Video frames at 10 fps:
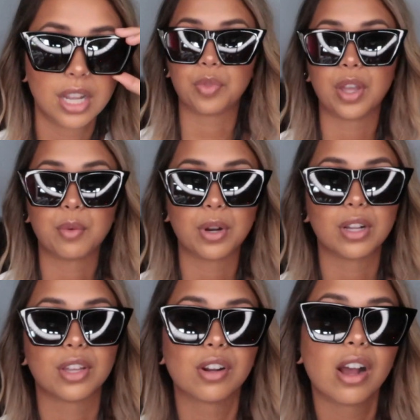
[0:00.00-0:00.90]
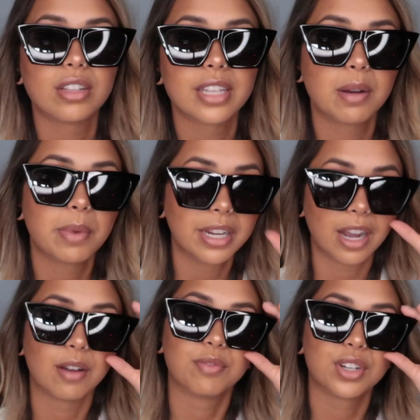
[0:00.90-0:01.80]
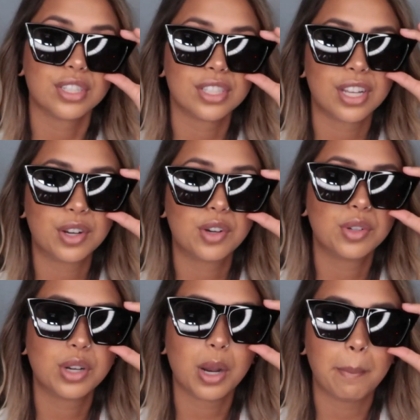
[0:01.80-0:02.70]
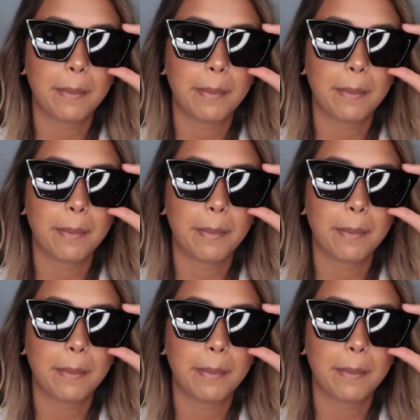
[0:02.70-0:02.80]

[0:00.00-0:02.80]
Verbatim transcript: they were a little outside my comfort zone,